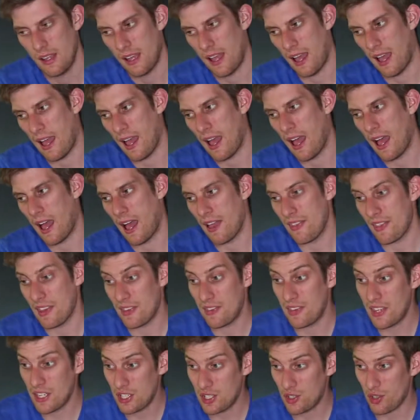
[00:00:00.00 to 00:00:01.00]
And
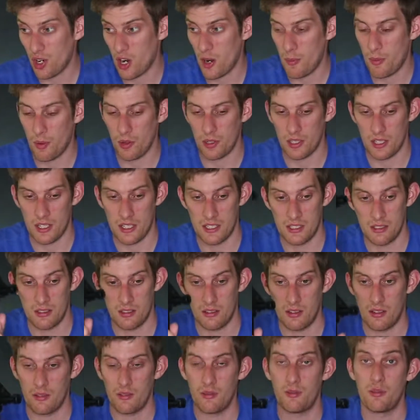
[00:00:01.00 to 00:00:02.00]
then this tripod is
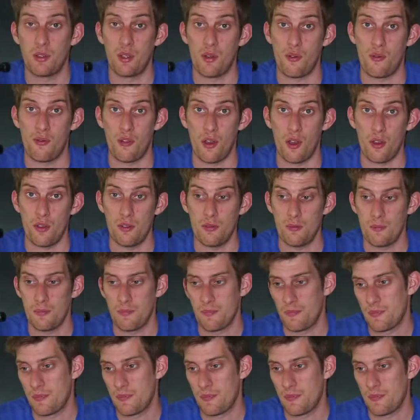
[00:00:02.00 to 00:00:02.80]
for your phone.